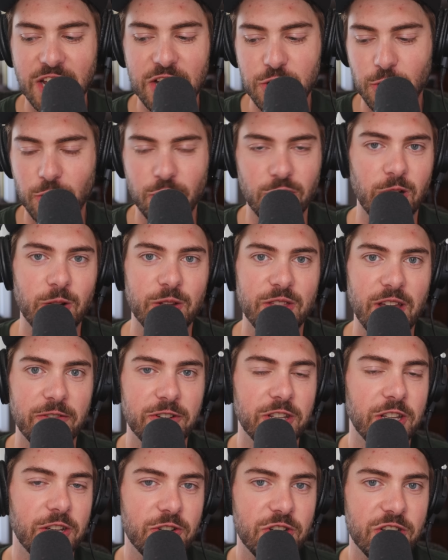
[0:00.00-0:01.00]
I do agree with
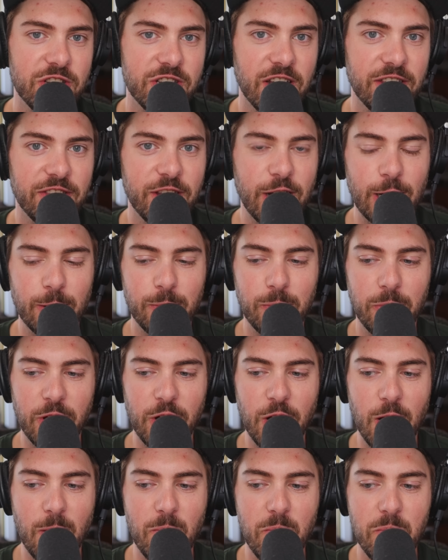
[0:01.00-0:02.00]
everything you just said there, but,